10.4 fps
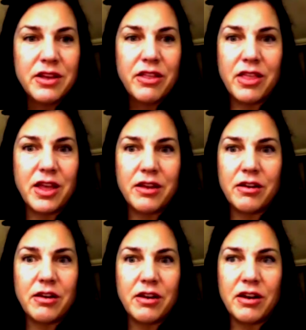
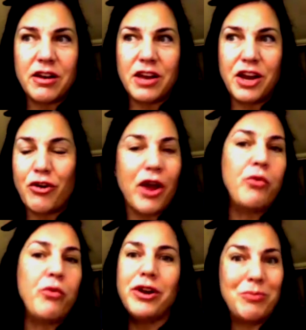then, you know, I
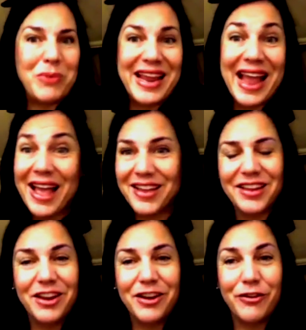wouldn't be,
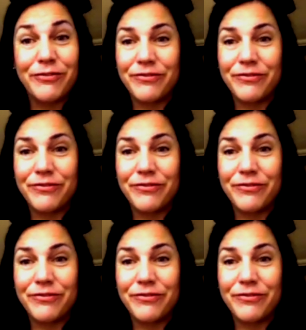you know,